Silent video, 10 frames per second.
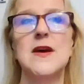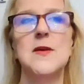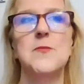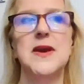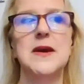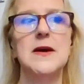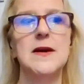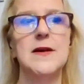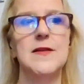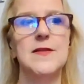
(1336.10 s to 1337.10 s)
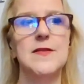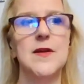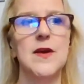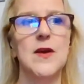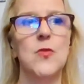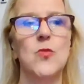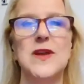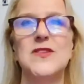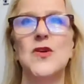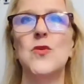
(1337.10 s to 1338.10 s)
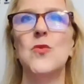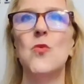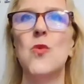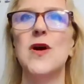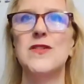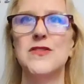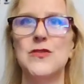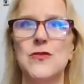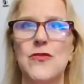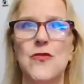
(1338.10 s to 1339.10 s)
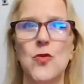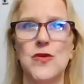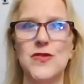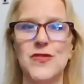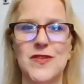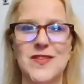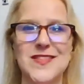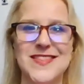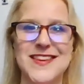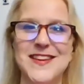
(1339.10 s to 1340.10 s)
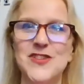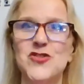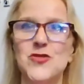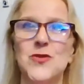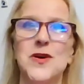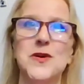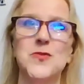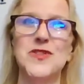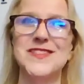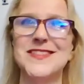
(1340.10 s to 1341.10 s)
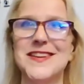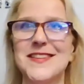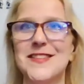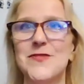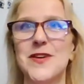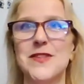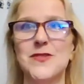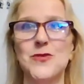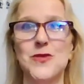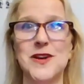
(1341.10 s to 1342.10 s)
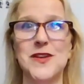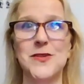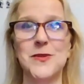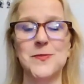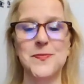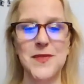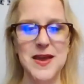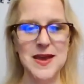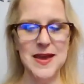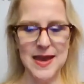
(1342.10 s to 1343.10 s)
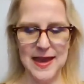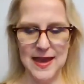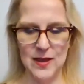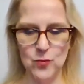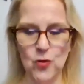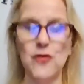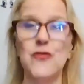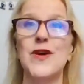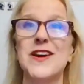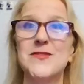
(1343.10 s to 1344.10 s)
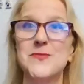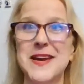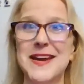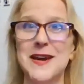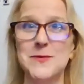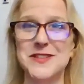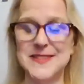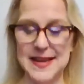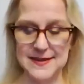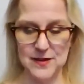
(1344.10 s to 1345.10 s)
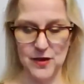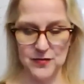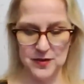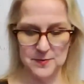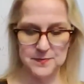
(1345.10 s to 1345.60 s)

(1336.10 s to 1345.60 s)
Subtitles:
because we don't want to force the issue on one side of the fence or another. And we're afraid of making mistakes often.